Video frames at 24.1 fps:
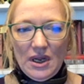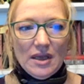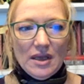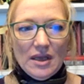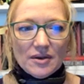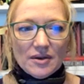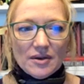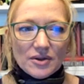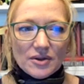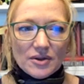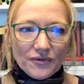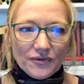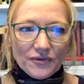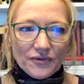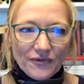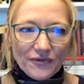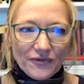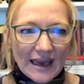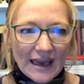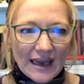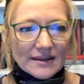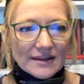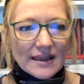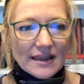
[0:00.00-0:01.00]
The
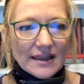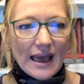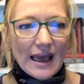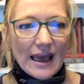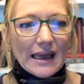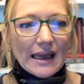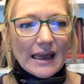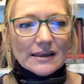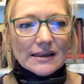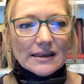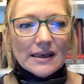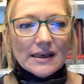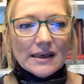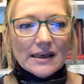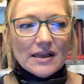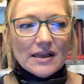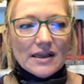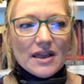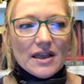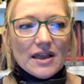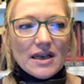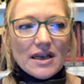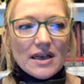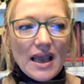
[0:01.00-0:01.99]
fact that
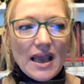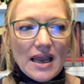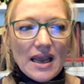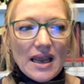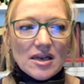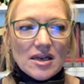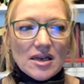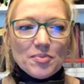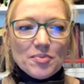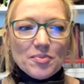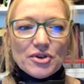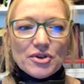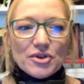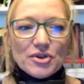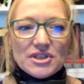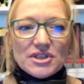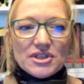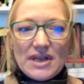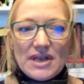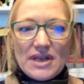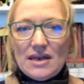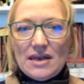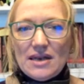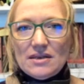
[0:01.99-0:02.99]

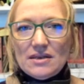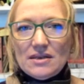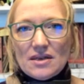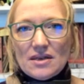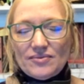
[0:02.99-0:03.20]
80%